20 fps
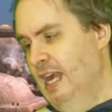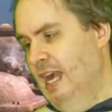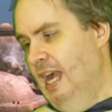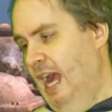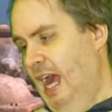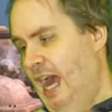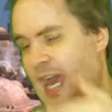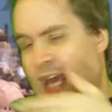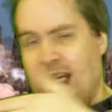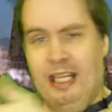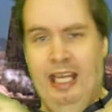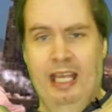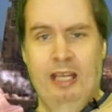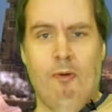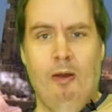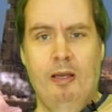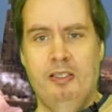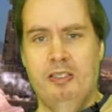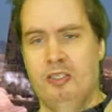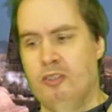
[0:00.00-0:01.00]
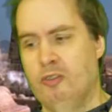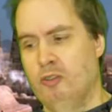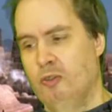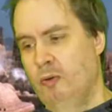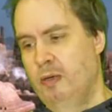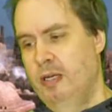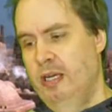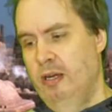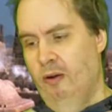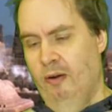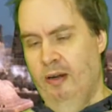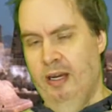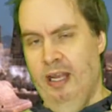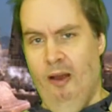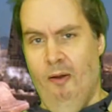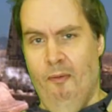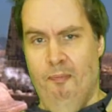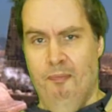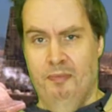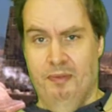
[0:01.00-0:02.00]
And likewise is true here.
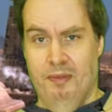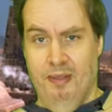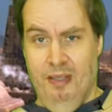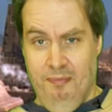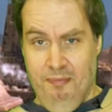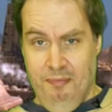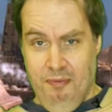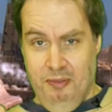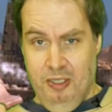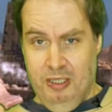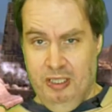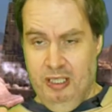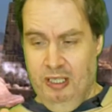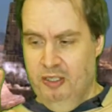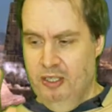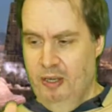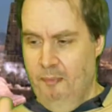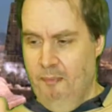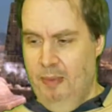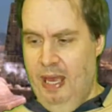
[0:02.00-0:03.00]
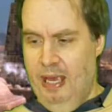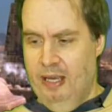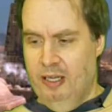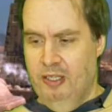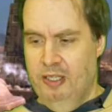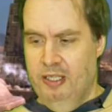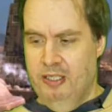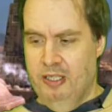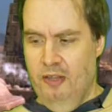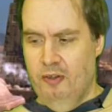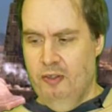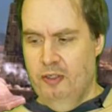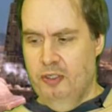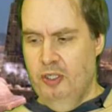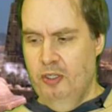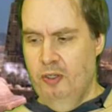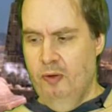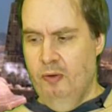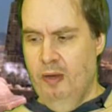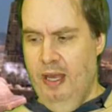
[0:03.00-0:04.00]
Now, just to jump back to these other
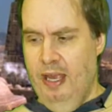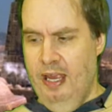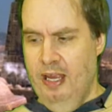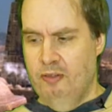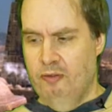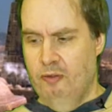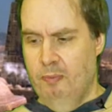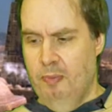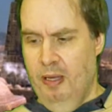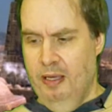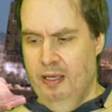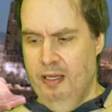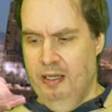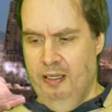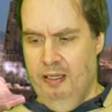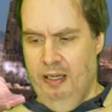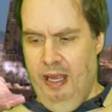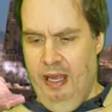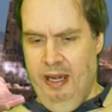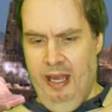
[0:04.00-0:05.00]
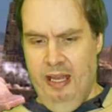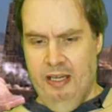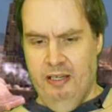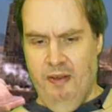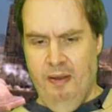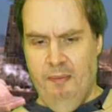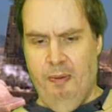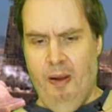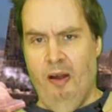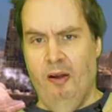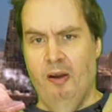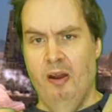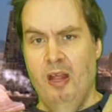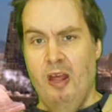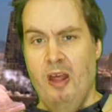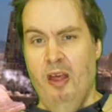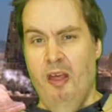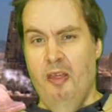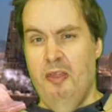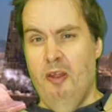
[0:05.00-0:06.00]
two, uh, Age of Rebellion and, and Edge of Empire,
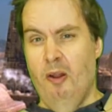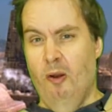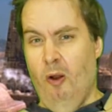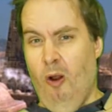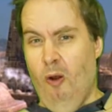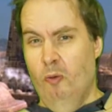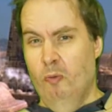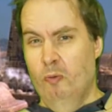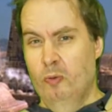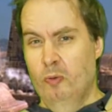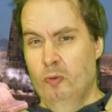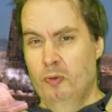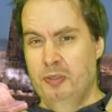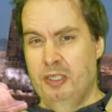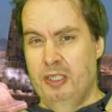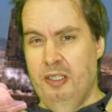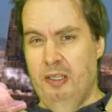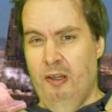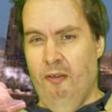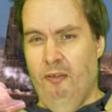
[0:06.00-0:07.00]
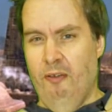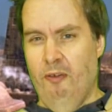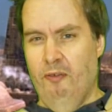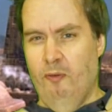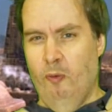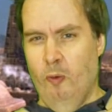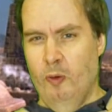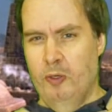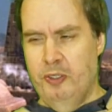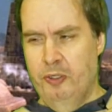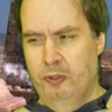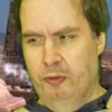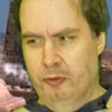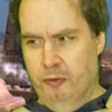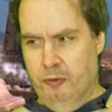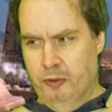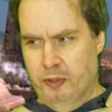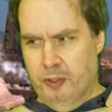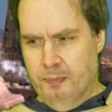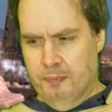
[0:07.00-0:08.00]
there are rules in there for force
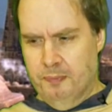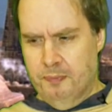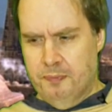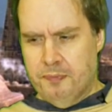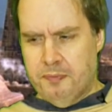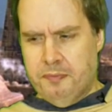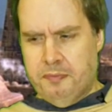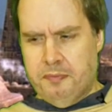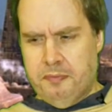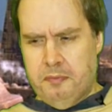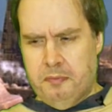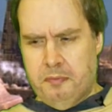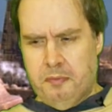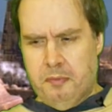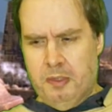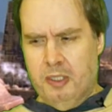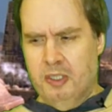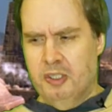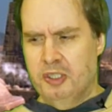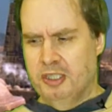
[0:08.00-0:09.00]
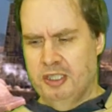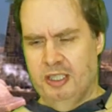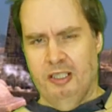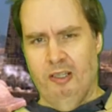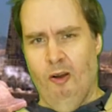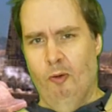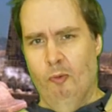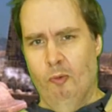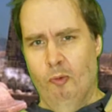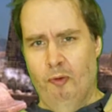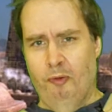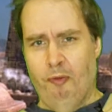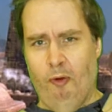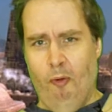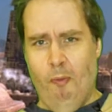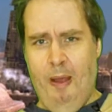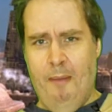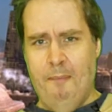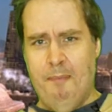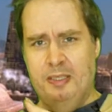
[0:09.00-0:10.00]
users. And just like there are rules for
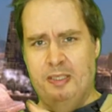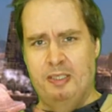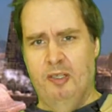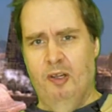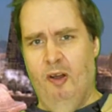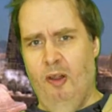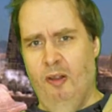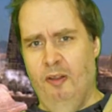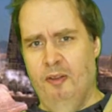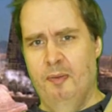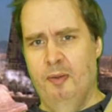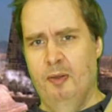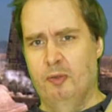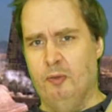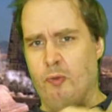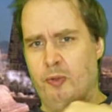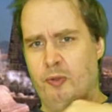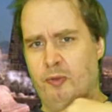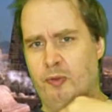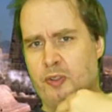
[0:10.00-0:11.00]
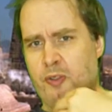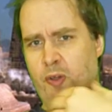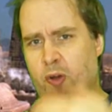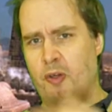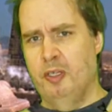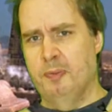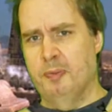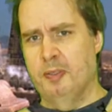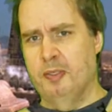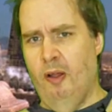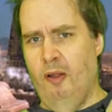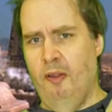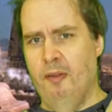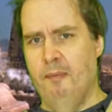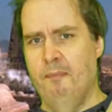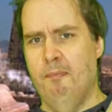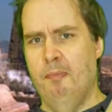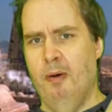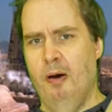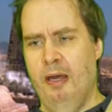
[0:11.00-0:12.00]
weapons and all of them, there's rules for starships and all of
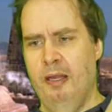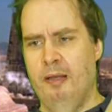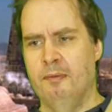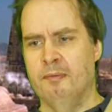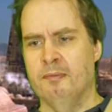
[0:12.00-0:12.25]
them, but